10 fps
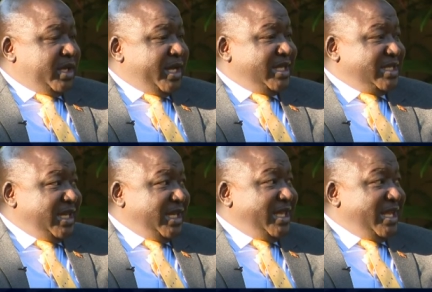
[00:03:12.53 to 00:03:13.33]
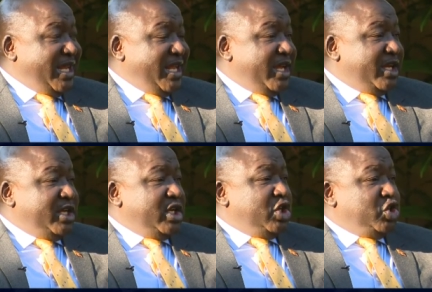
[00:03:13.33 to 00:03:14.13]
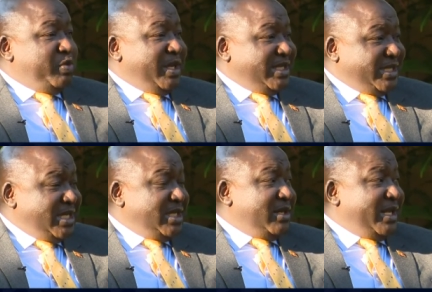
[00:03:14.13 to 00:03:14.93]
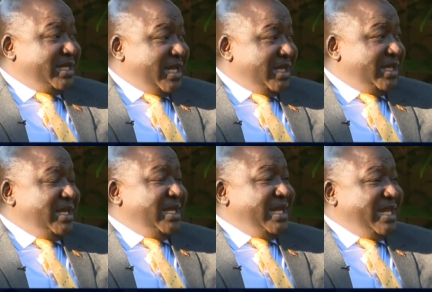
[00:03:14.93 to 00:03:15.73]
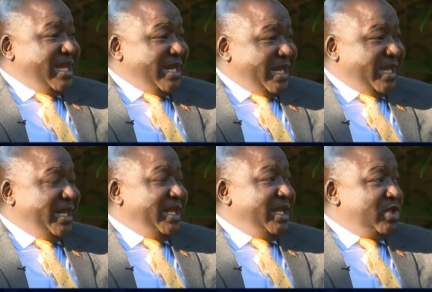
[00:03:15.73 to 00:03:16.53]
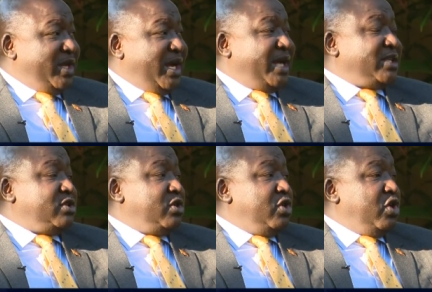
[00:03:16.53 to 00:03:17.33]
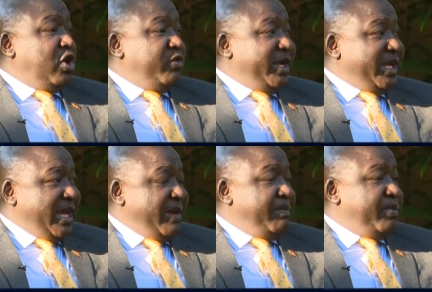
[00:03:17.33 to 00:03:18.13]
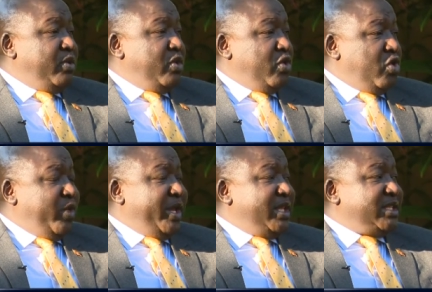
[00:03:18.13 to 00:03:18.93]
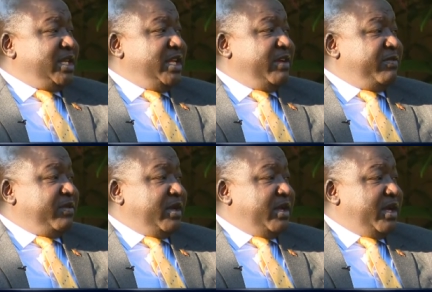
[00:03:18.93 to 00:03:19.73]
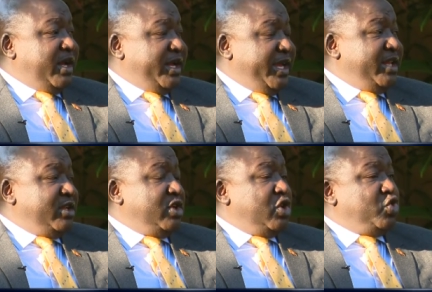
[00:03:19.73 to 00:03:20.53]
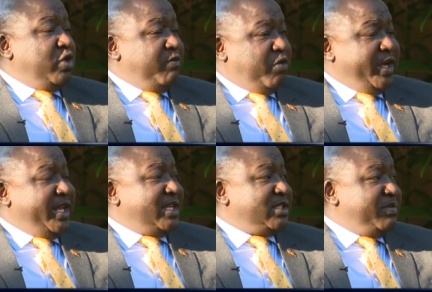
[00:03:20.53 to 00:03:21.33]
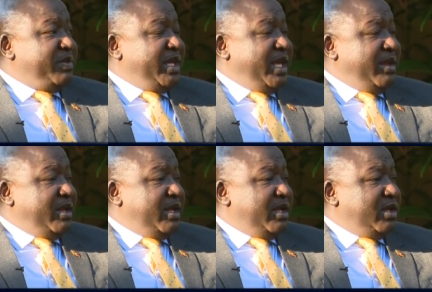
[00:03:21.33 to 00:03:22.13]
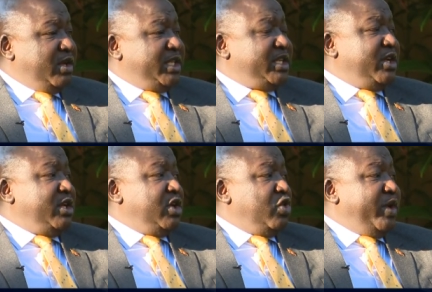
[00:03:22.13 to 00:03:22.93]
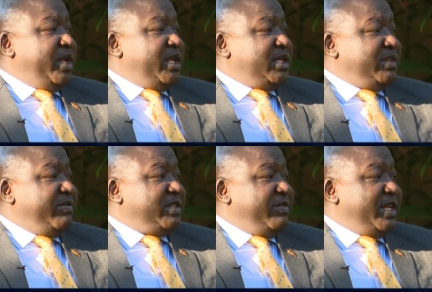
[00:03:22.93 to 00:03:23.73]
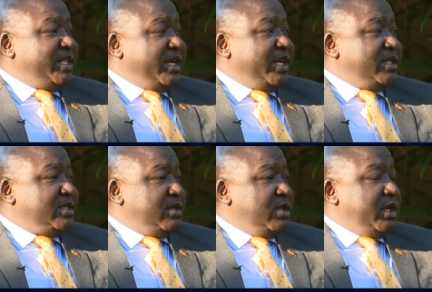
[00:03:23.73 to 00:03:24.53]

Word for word: uh, undertake in that area should be a surgical attack directly into the heart of the camp or where this A D F uh, are in, to avoid us being uh, hitting where the civilian targets.